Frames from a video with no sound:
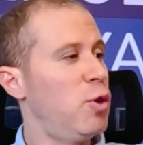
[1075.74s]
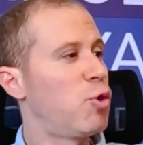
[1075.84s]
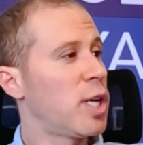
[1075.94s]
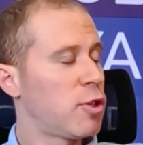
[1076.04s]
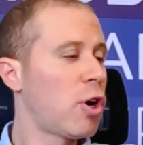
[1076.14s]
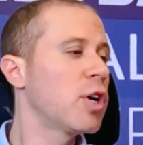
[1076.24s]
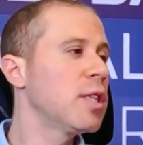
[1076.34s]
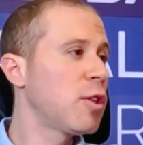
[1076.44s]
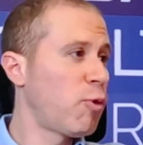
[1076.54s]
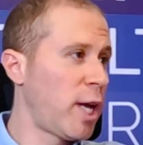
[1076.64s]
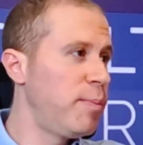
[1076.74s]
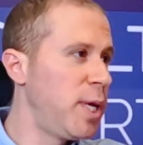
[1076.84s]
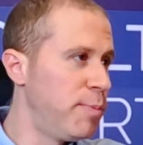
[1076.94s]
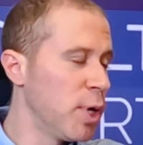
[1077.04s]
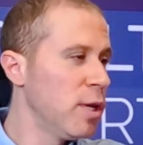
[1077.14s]
you can target the right
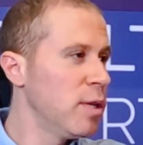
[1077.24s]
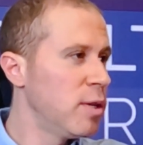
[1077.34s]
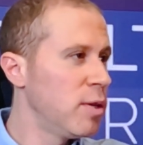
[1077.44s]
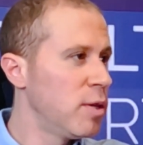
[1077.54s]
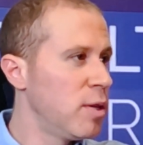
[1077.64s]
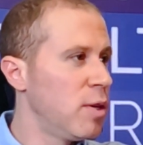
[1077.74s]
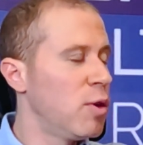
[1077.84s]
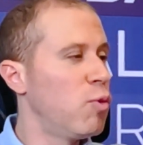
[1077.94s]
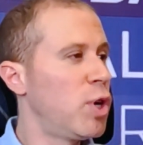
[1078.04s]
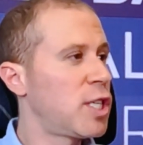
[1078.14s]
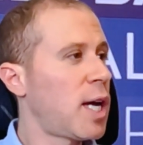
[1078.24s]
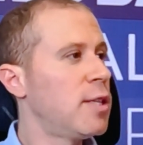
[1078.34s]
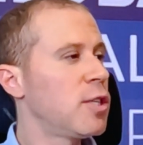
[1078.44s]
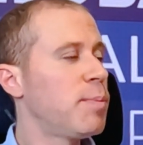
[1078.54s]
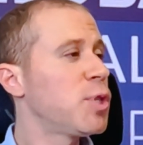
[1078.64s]
people, which
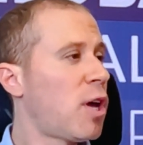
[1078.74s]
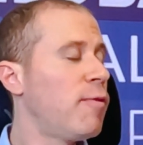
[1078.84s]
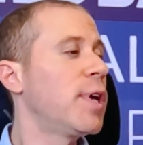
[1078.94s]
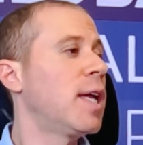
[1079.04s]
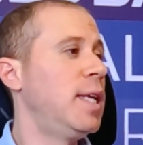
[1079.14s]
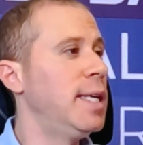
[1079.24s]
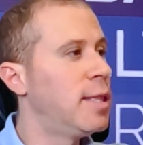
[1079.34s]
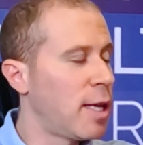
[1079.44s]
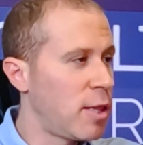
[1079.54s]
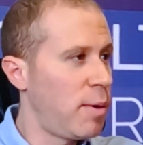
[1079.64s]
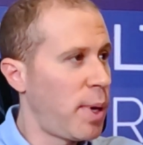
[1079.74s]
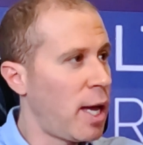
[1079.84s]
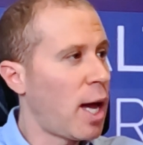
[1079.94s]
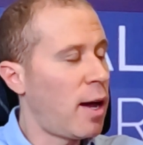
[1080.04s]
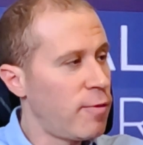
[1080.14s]
ends up solving a need that they may
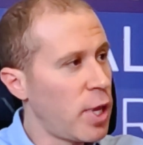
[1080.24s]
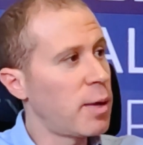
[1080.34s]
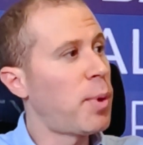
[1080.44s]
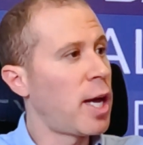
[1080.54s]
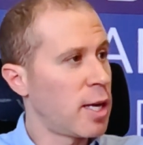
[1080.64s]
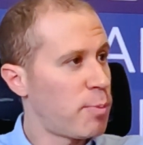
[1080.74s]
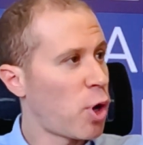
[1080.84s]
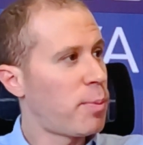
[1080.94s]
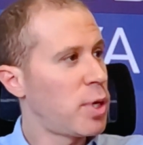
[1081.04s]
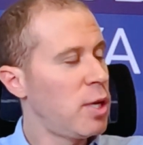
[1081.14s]
have, like buying a property,